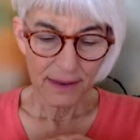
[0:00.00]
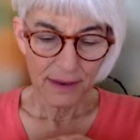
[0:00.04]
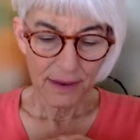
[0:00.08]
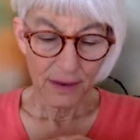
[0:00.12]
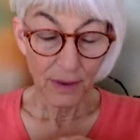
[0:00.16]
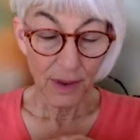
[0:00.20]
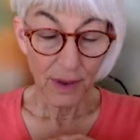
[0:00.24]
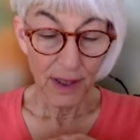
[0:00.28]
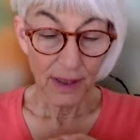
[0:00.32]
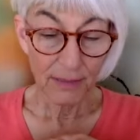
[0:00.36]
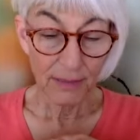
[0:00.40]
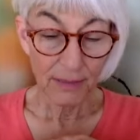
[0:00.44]

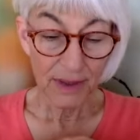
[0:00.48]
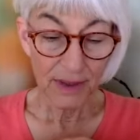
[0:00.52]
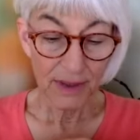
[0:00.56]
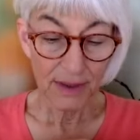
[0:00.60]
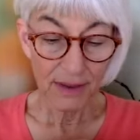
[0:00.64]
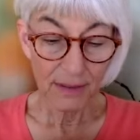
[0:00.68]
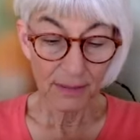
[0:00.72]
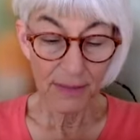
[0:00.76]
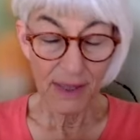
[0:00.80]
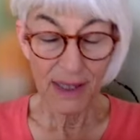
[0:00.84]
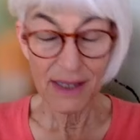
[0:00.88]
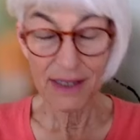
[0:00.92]
So I'm going
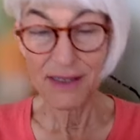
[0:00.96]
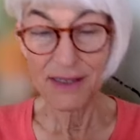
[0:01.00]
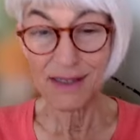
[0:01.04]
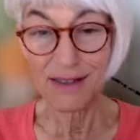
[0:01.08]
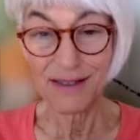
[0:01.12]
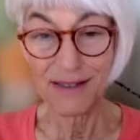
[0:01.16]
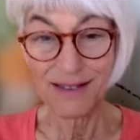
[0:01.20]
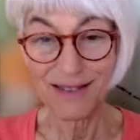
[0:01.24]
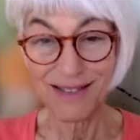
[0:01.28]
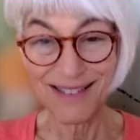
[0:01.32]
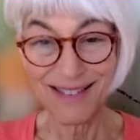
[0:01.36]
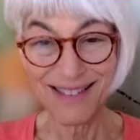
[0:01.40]
to
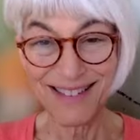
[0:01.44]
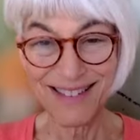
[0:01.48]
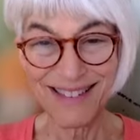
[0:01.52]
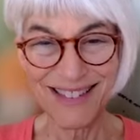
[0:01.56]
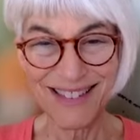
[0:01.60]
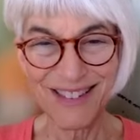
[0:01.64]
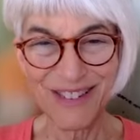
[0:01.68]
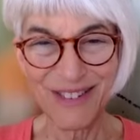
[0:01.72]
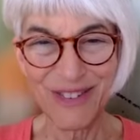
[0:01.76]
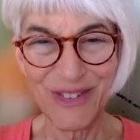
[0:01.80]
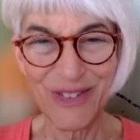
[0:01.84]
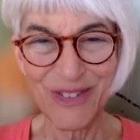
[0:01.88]
imagine
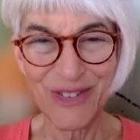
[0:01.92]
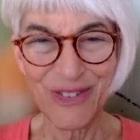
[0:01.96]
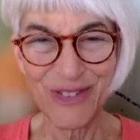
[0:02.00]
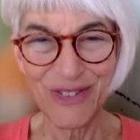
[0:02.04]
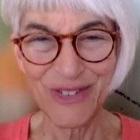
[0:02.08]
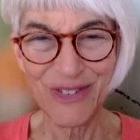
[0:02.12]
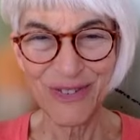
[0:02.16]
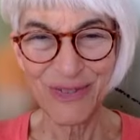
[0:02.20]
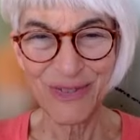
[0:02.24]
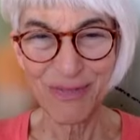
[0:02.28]
you've